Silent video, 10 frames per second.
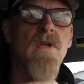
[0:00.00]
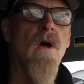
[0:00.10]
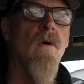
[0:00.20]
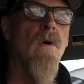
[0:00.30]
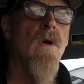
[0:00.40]

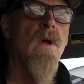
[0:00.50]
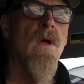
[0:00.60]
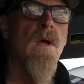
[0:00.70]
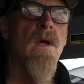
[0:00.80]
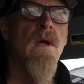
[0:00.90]
So
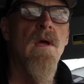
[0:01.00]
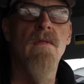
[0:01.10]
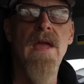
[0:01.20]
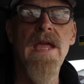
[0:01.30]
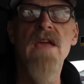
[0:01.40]

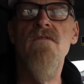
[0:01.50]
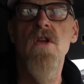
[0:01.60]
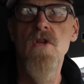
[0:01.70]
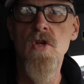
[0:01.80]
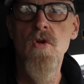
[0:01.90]
they give
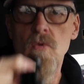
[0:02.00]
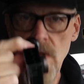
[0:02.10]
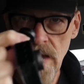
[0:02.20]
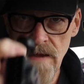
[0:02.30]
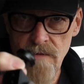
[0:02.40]
you two.
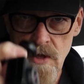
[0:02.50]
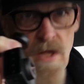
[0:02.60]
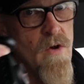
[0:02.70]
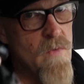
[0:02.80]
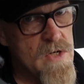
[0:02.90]
They give you
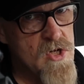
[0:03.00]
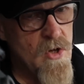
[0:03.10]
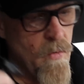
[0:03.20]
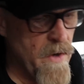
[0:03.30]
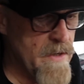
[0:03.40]
the
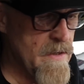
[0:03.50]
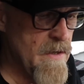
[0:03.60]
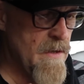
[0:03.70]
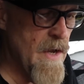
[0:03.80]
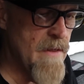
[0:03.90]
original one,
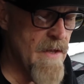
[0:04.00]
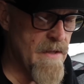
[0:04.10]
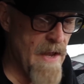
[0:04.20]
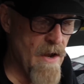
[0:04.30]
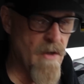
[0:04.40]
and
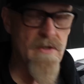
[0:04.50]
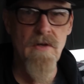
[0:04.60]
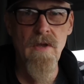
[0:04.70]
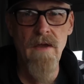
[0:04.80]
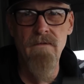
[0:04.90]
then they
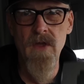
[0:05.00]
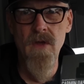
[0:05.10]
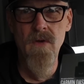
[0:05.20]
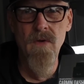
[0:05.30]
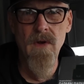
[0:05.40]
also give
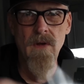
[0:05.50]
you